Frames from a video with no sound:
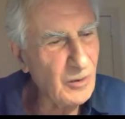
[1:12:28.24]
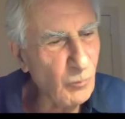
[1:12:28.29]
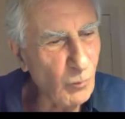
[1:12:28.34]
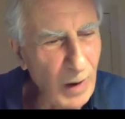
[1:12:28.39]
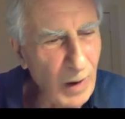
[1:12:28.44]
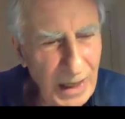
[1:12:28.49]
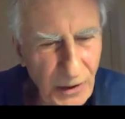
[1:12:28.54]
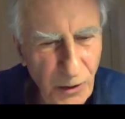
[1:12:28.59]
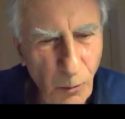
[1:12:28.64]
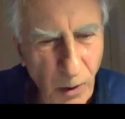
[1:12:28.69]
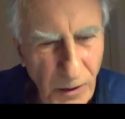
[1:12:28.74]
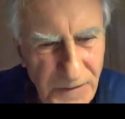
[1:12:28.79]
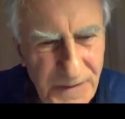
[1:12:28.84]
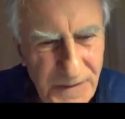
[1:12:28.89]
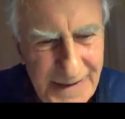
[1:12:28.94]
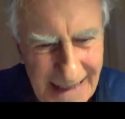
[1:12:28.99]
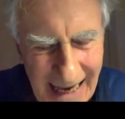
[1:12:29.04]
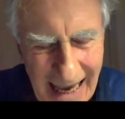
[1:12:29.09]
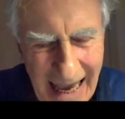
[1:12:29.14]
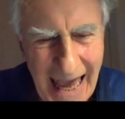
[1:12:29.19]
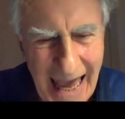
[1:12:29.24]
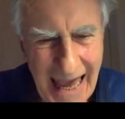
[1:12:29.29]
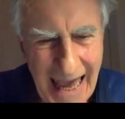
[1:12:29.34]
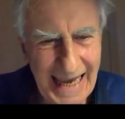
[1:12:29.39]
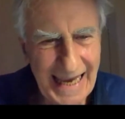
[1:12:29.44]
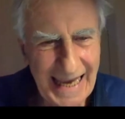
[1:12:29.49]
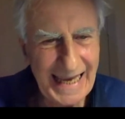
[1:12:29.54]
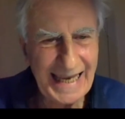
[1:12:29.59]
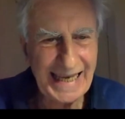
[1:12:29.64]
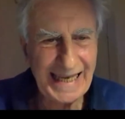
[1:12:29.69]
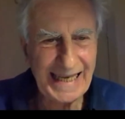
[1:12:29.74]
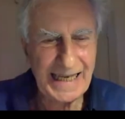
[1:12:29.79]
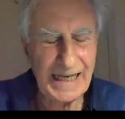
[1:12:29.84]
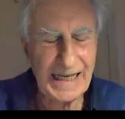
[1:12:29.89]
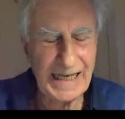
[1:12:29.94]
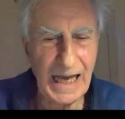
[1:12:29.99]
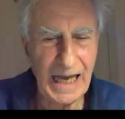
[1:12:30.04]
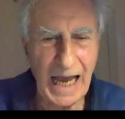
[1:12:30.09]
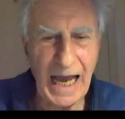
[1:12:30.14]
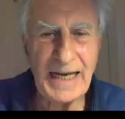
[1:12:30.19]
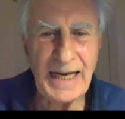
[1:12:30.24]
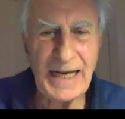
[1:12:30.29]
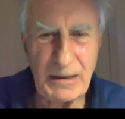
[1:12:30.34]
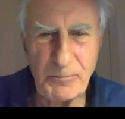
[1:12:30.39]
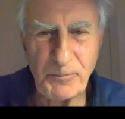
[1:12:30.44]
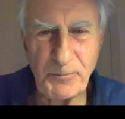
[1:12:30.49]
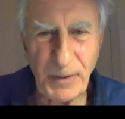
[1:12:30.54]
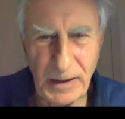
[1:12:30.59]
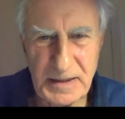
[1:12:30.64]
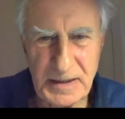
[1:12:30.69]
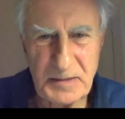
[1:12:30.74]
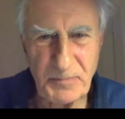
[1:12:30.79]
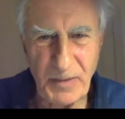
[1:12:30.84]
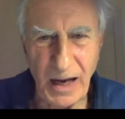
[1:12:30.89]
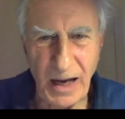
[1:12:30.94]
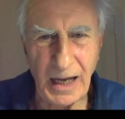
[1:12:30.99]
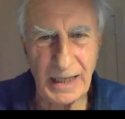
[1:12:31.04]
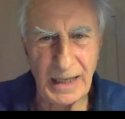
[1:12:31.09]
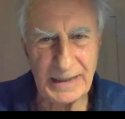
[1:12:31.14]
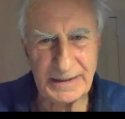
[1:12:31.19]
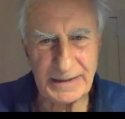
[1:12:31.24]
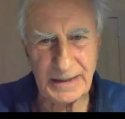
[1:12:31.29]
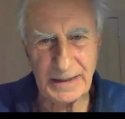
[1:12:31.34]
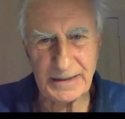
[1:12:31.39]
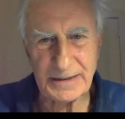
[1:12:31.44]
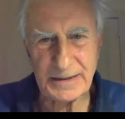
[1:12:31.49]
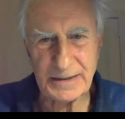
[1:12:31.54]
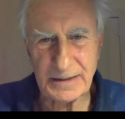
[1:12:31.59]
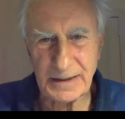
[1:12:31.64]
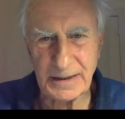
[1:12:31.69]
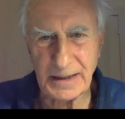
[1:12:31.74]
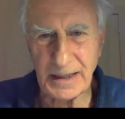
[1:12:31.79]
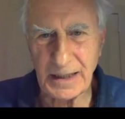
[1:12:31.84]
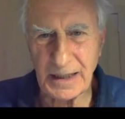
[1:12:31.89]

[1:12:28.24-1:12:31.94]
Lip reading: there wasn't an impulse behind it.